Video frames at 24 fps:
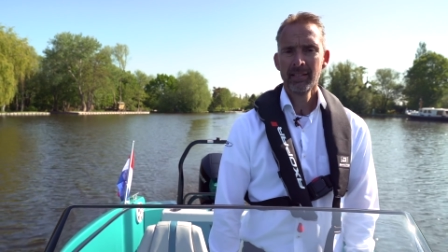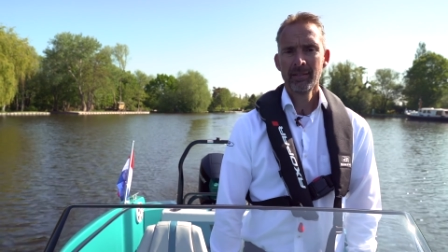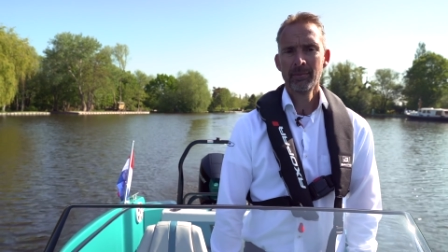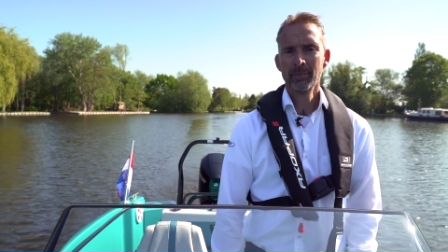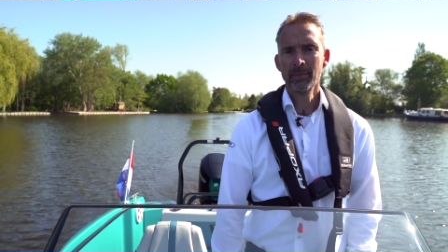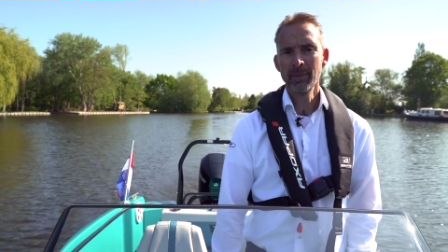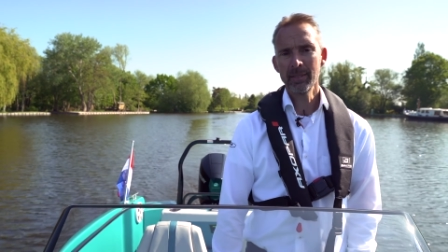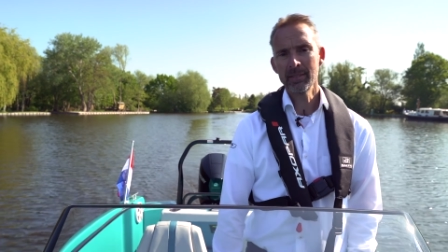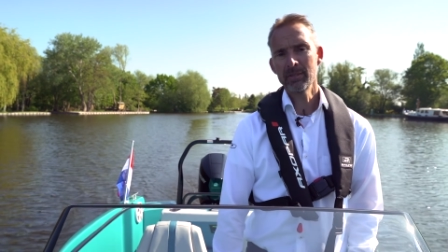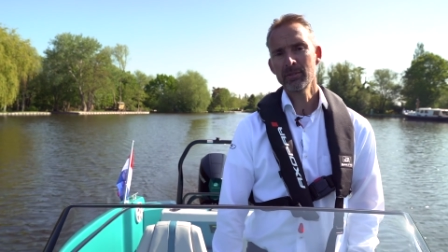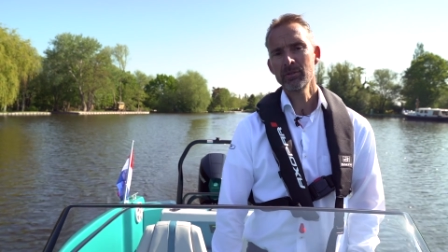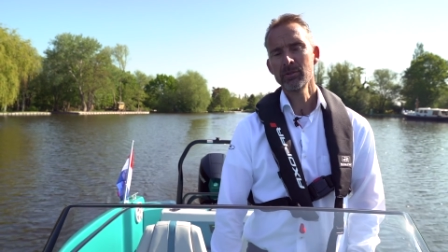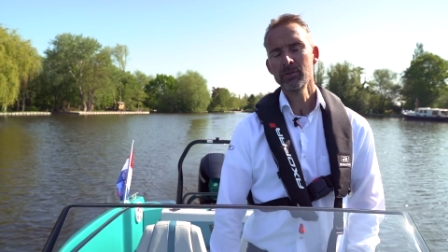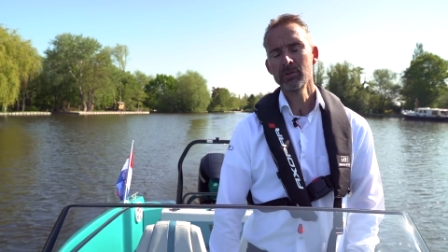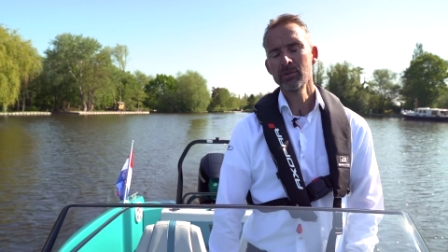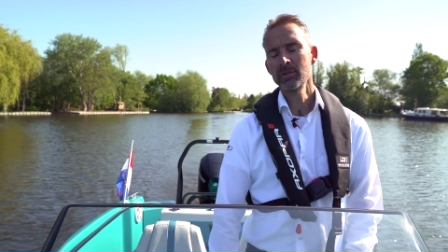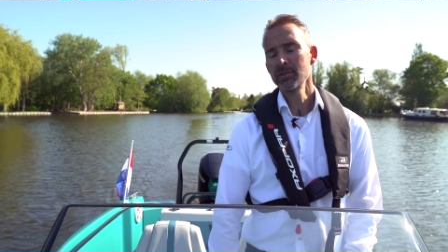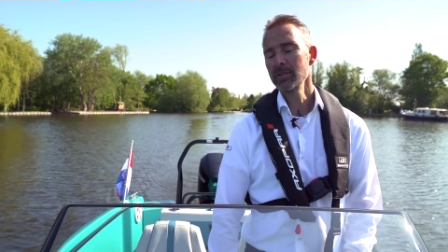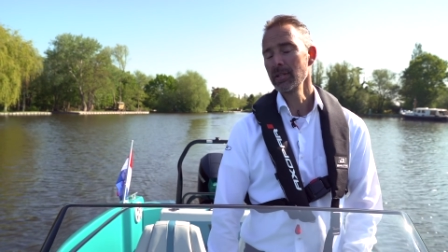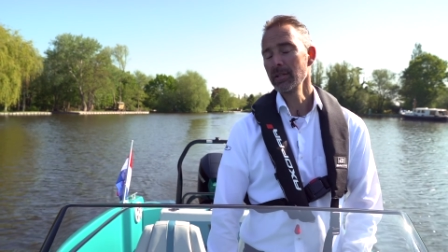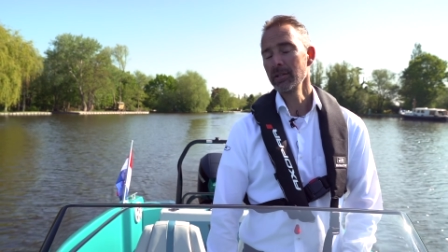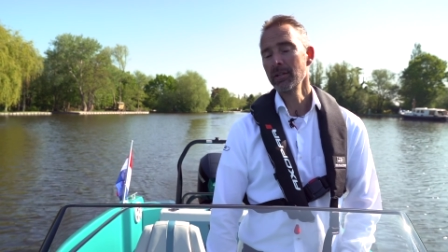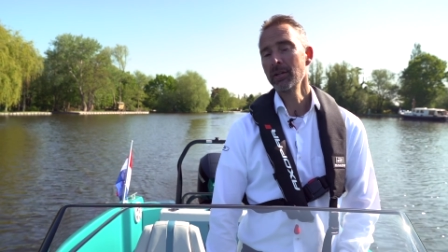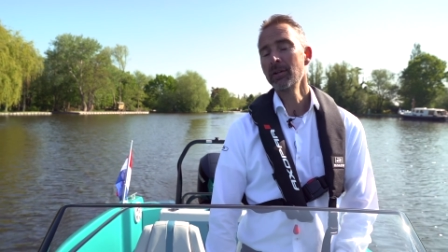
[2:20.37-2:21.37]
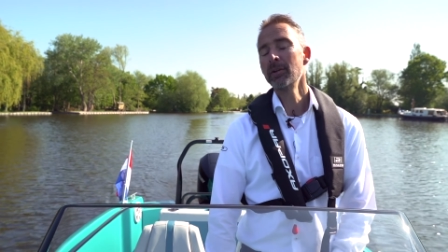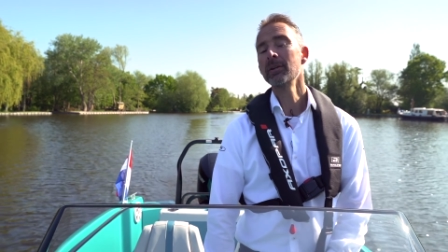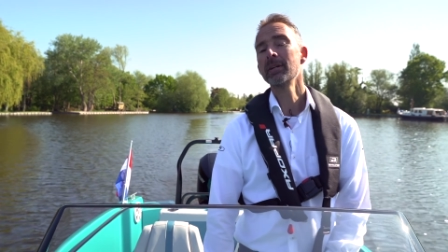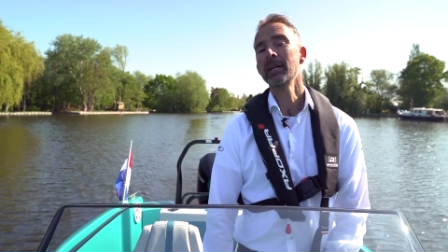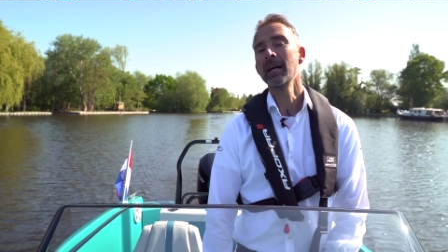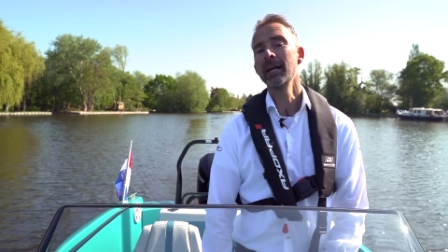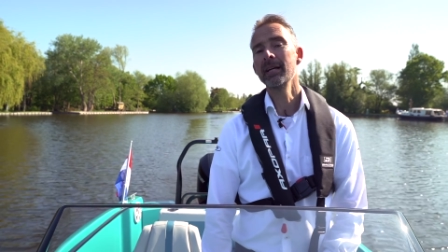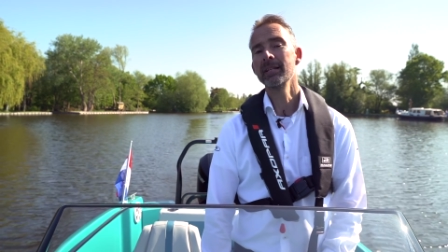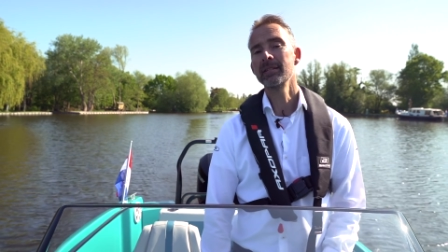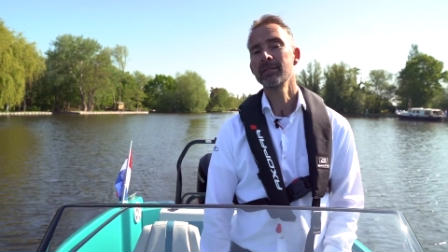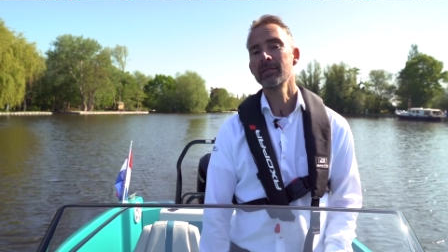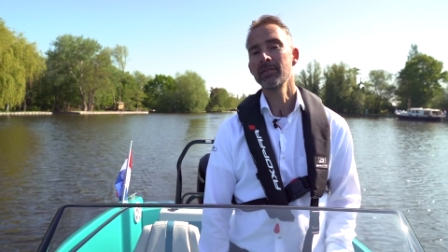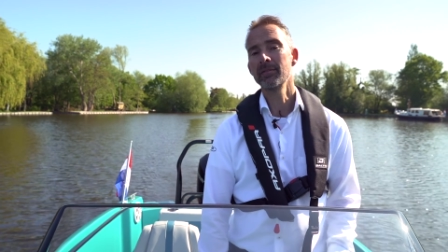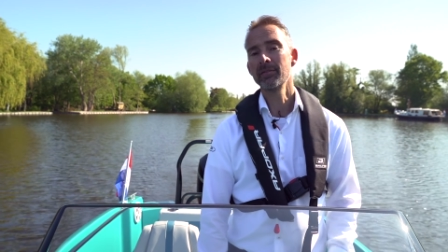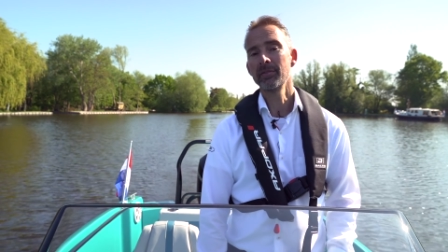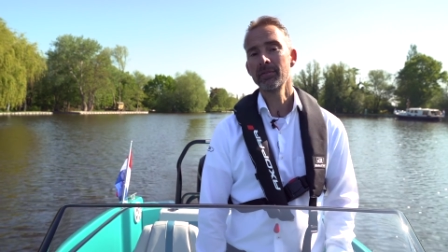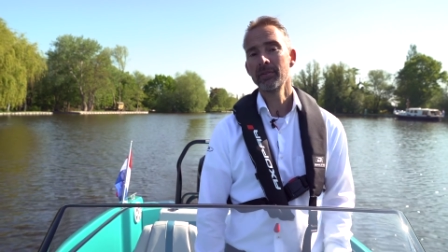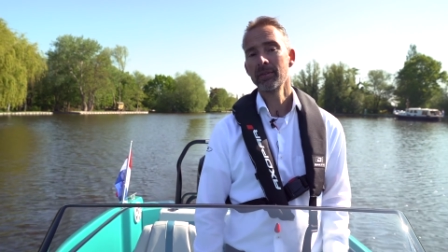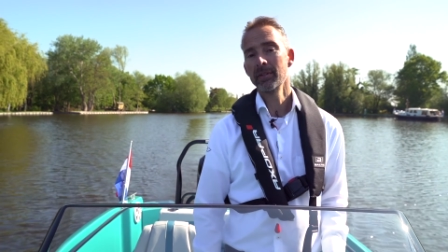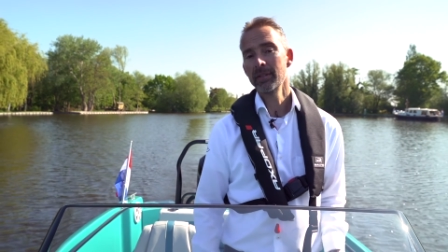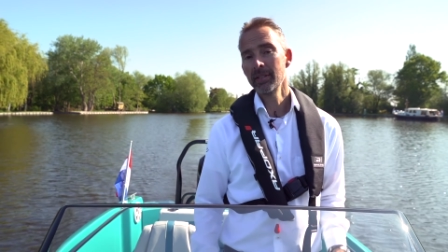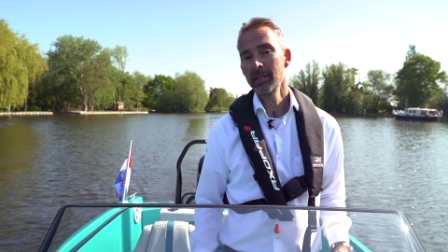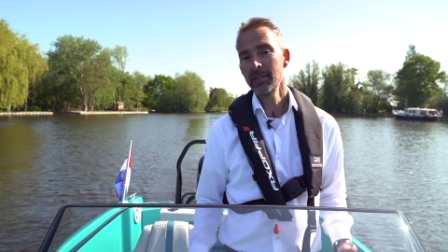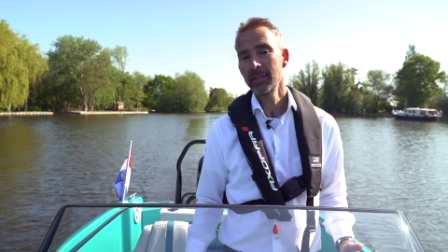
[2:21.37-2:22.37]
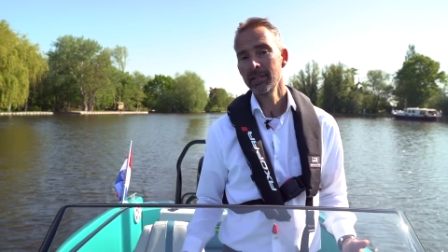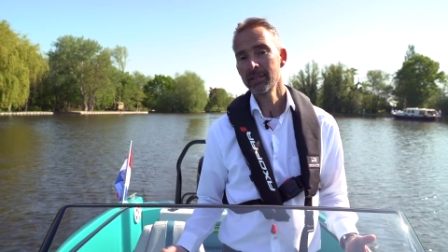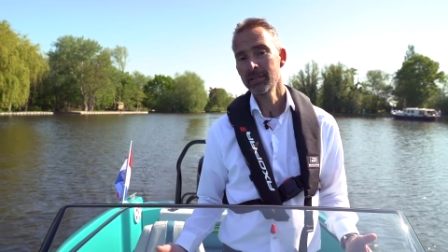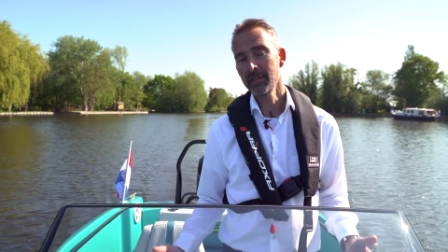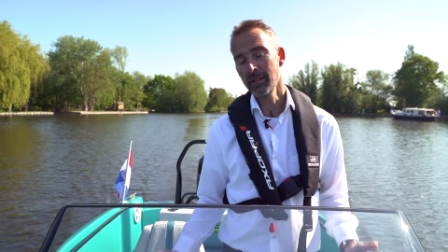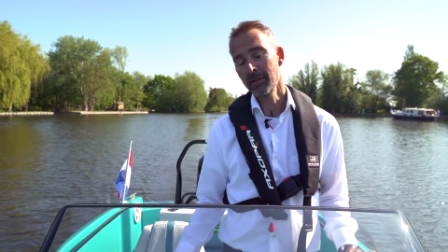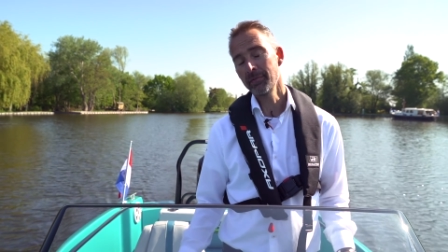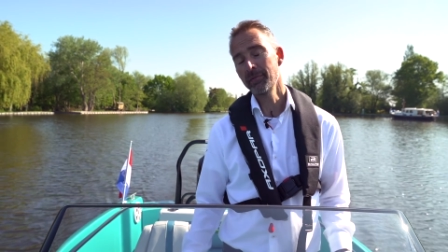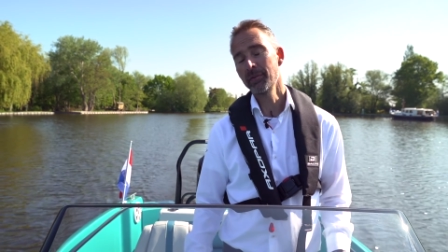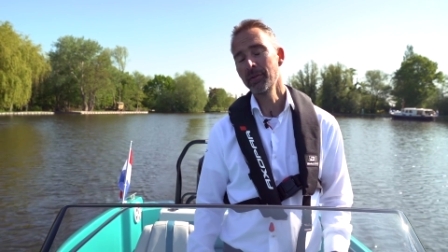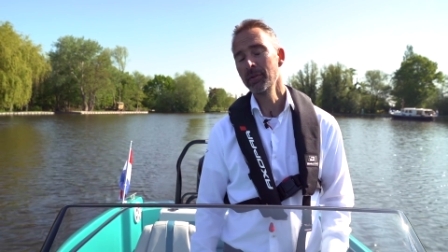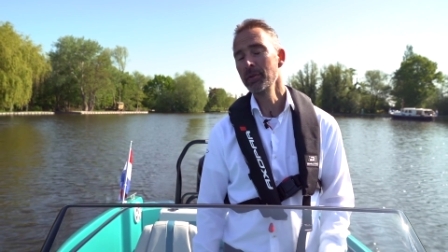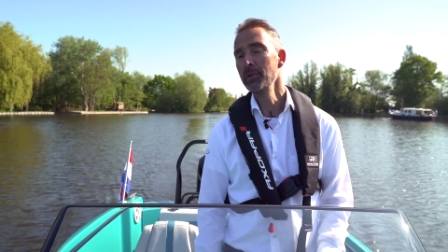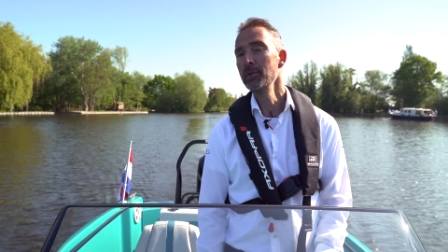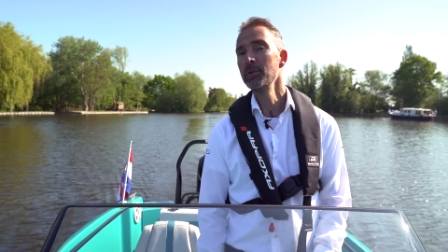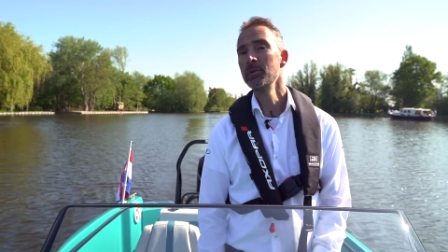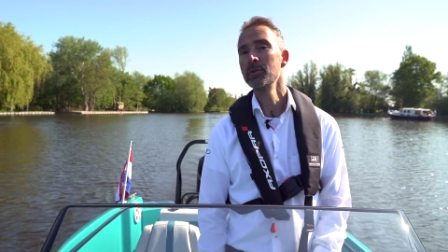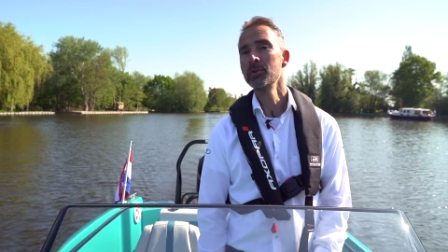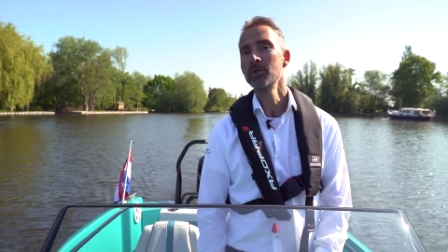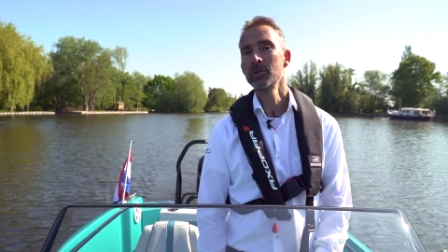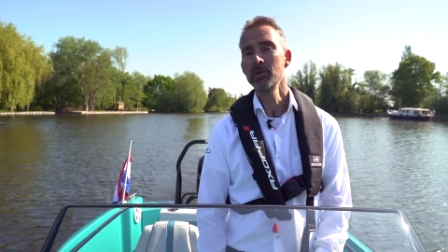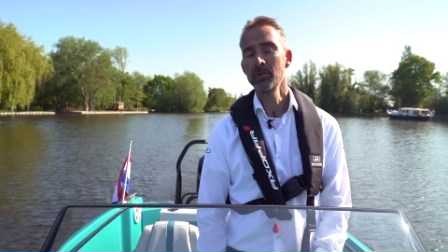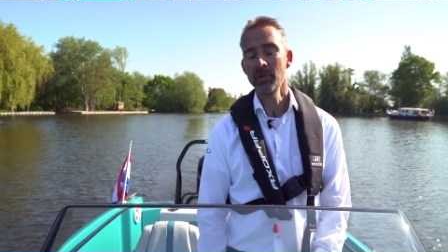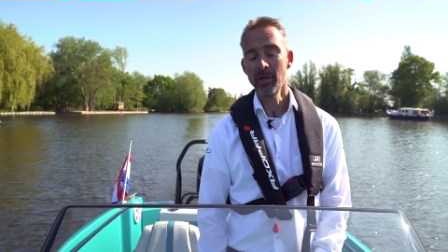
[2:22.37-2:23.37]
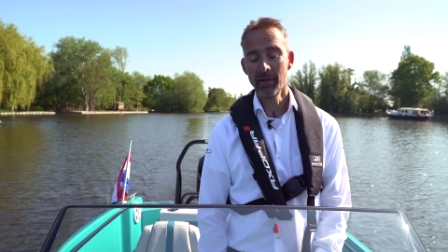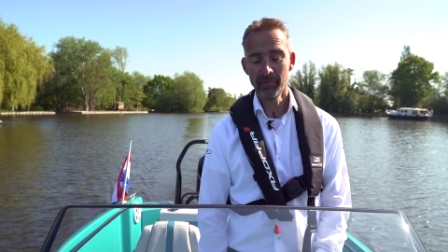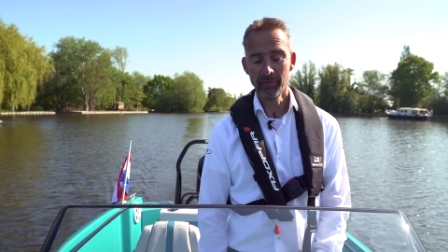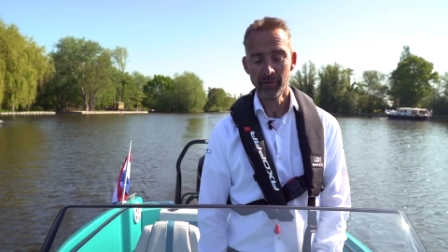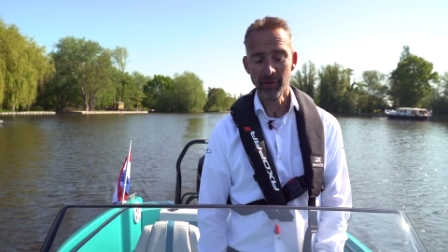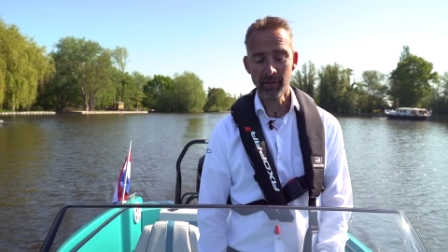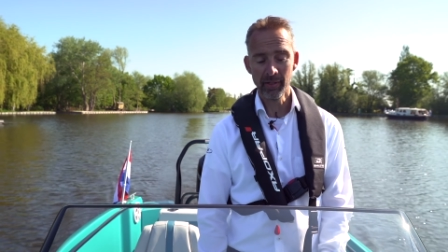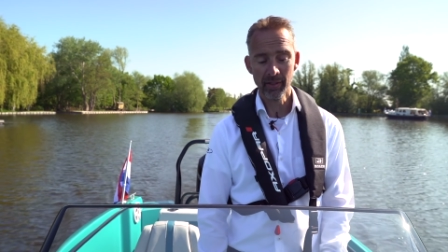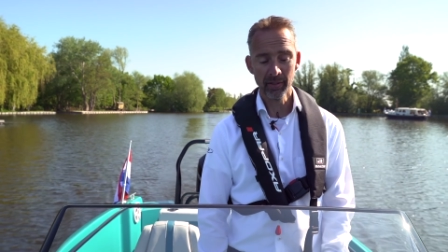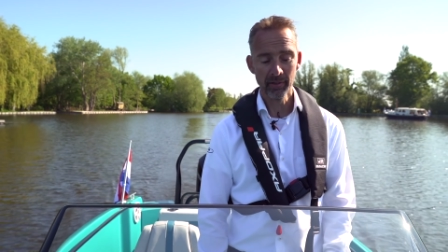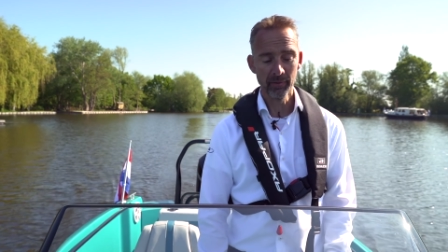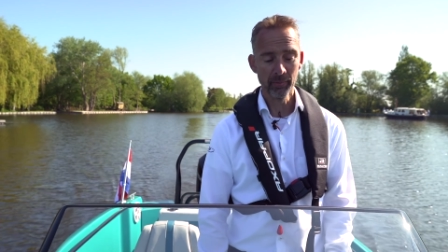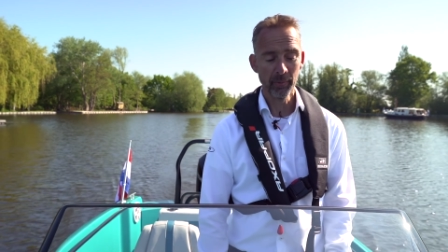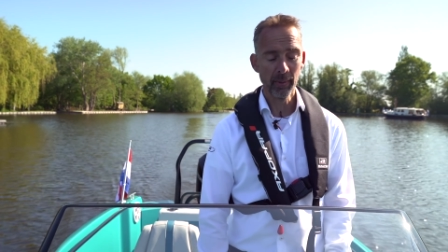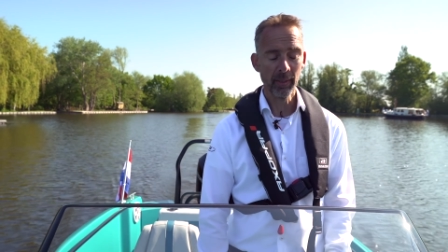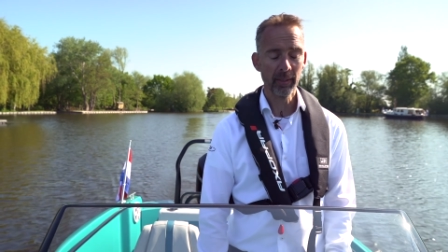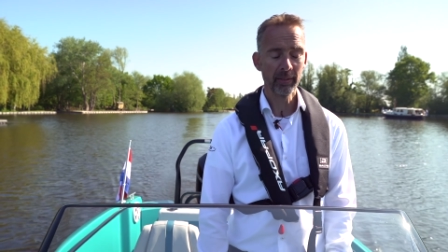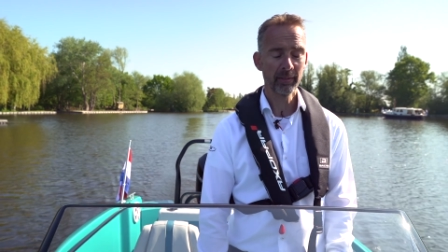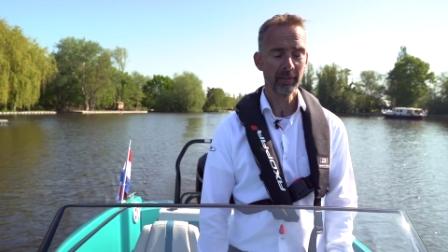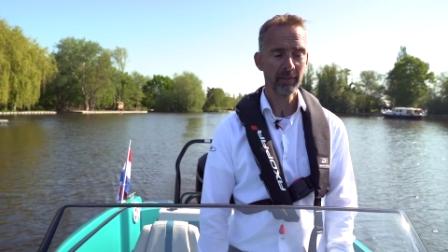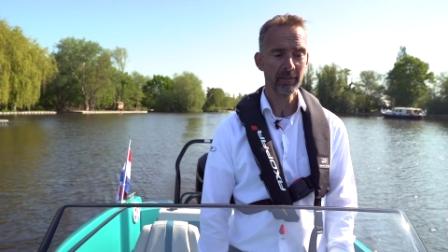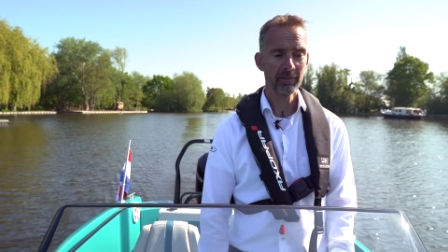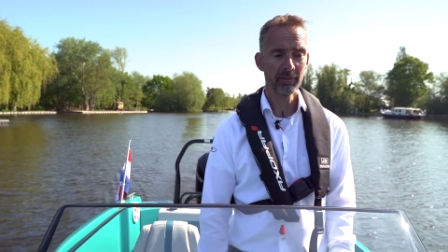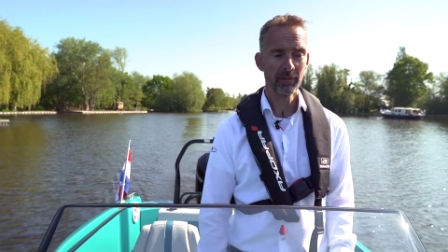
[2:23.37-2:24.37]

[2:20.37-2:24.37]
wetsuits and all kinds of stuff you use to have fun on the water.